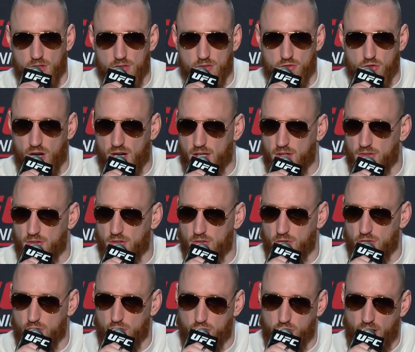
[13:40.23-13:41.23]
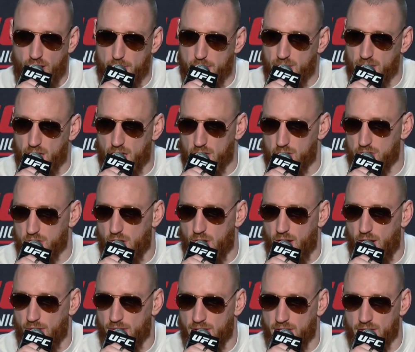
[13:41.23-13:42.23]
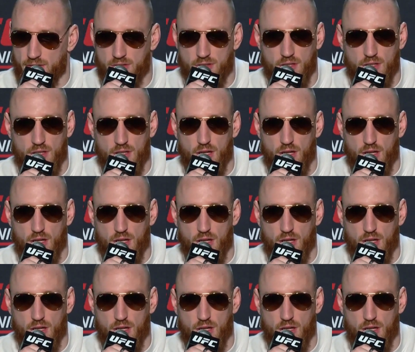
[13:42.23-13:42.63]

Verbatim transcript: Dricus is a new champion. I don't know how he is.